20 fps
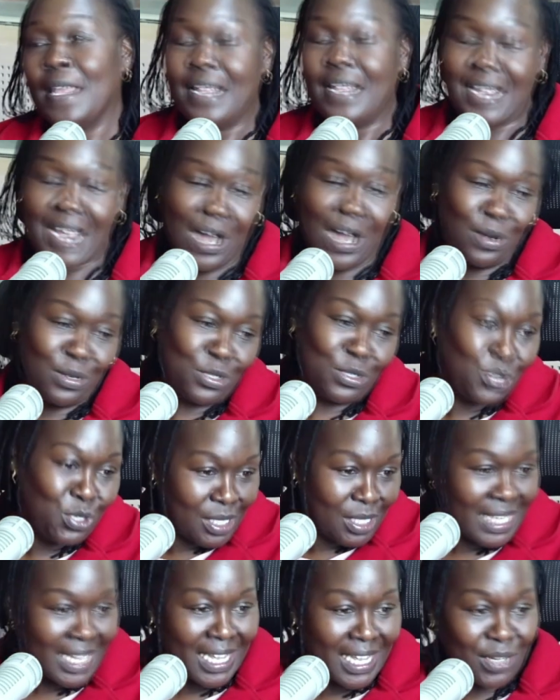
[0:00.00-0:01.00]
Now, to your
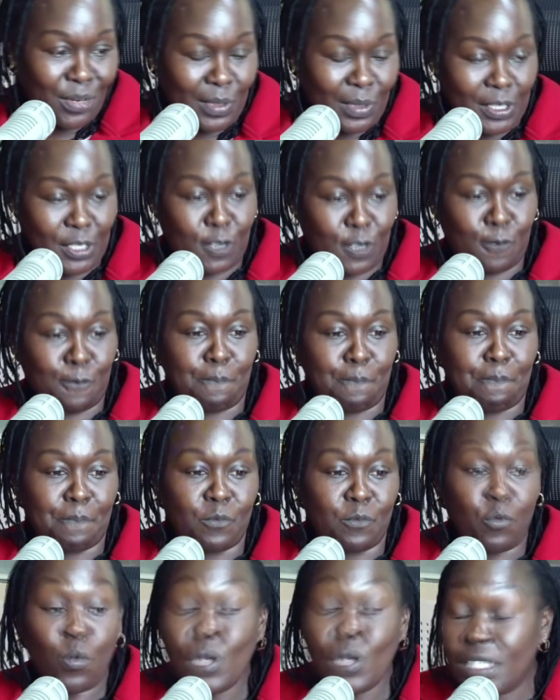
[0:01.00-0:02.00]
second question,
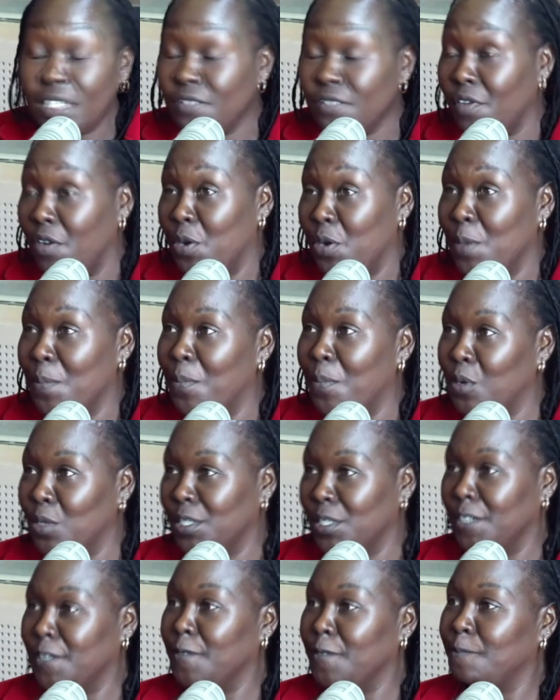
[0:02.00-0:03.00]
which is very
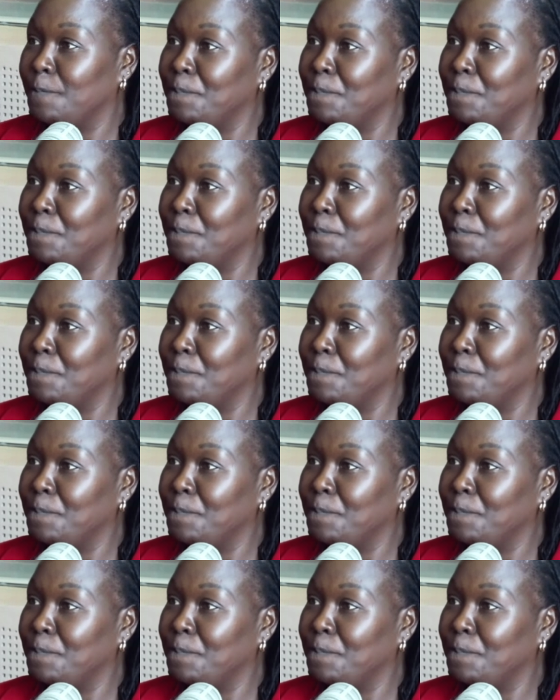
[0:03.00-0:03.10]
important